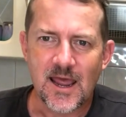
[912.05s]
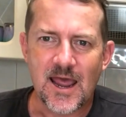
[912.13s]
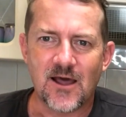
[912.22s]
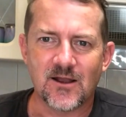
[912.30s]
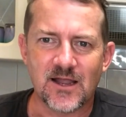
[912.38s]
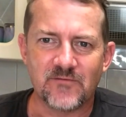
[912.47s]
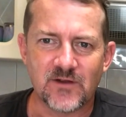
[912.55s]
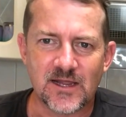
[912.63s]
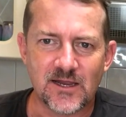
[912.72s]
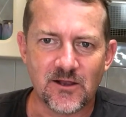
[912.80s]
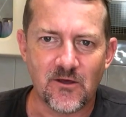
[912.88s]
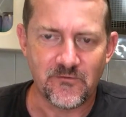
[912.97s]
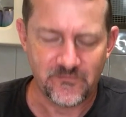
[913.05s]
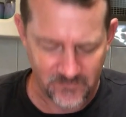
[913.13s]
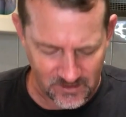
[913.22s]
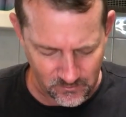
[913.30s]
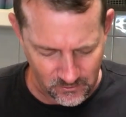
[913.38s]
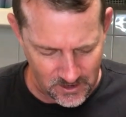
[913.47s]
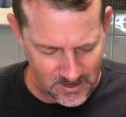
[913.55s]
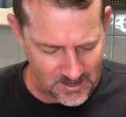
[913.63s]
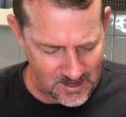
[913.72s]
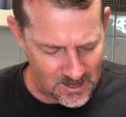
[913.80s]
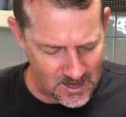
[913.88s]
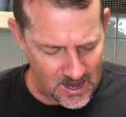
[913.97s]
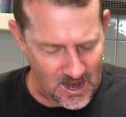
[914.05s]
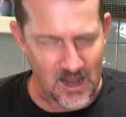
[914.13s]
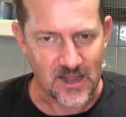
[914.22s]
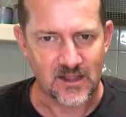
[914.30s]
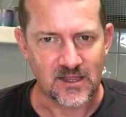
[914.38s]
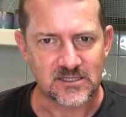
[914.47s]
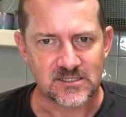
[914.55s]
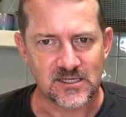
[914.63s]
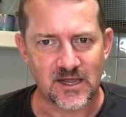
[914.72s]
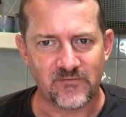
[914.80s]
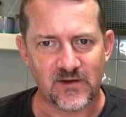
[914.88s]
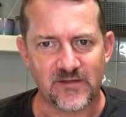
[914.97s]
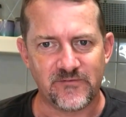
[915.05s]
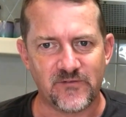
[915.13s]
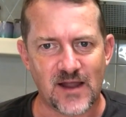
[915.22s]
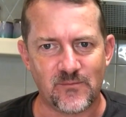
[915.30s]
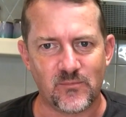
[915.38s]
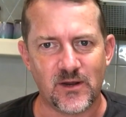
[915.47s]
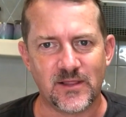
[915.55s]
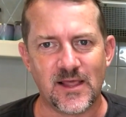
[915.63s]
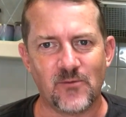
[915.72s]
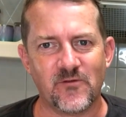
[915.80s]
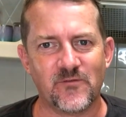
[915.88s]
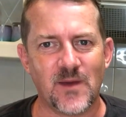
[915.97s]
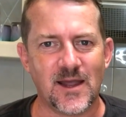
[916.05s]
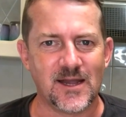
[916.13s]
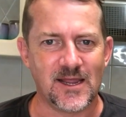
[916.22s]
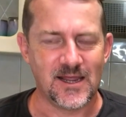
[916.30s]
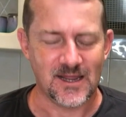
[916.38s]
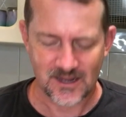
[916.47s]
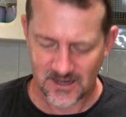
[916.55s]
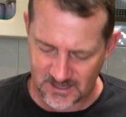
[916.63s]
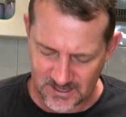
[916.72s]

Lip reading: our lovely loaf fig bread and this lovely flatbread that we've made here.